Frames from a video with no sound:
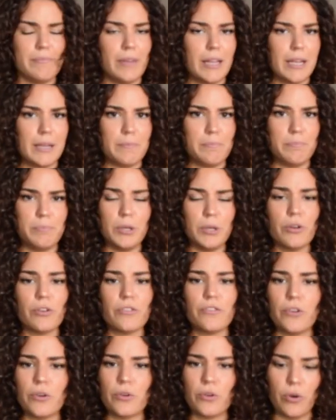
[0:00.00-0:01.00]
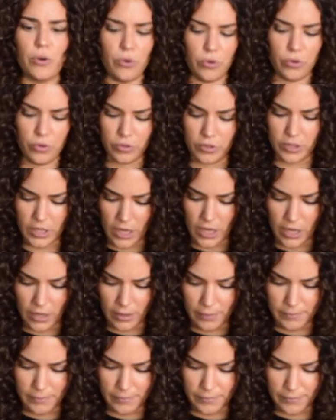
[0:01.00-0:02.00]
like beautiful gold,
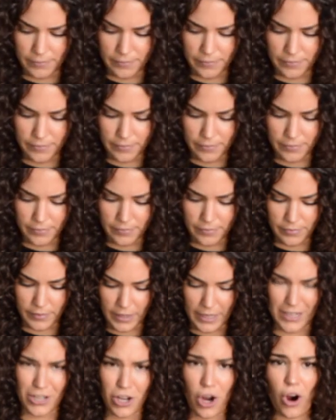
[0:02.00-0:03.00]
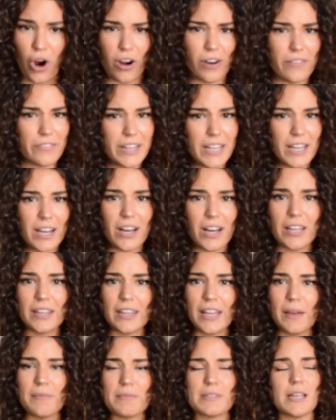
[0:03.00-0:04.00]
like carving on
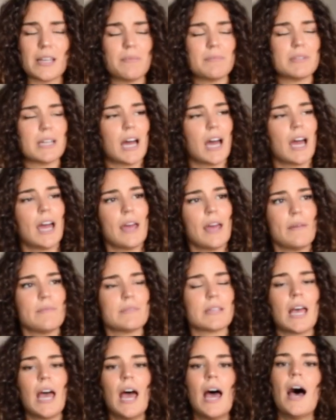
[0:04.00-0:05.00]
them sometimes.